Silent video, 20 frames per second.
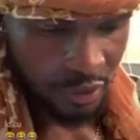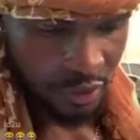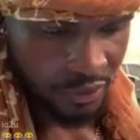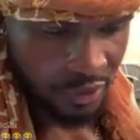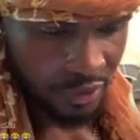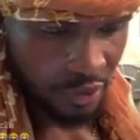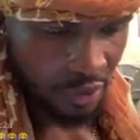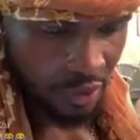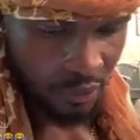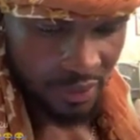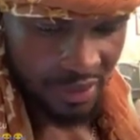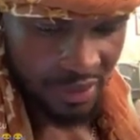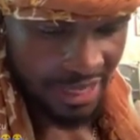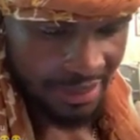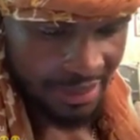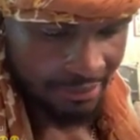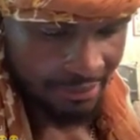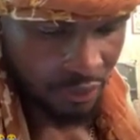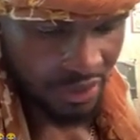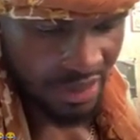Because we
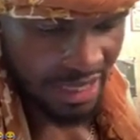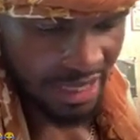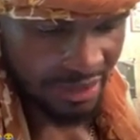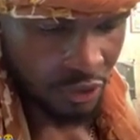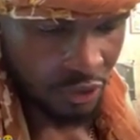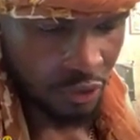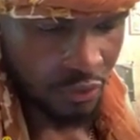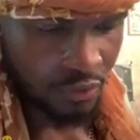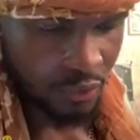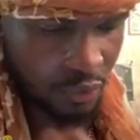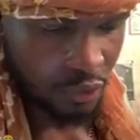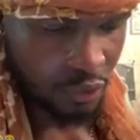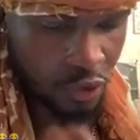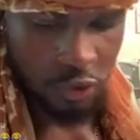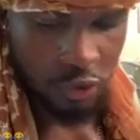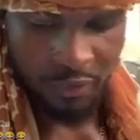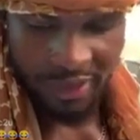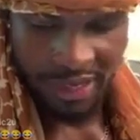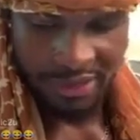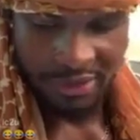got
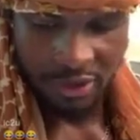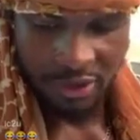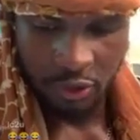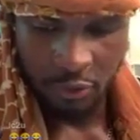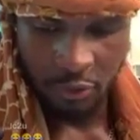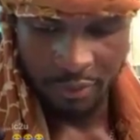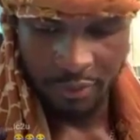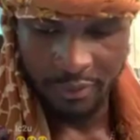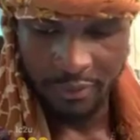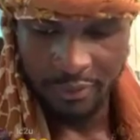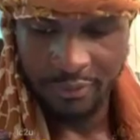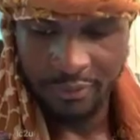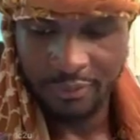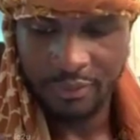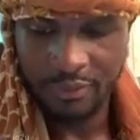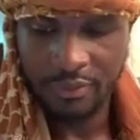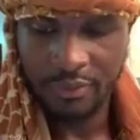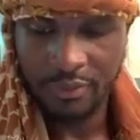two pages open.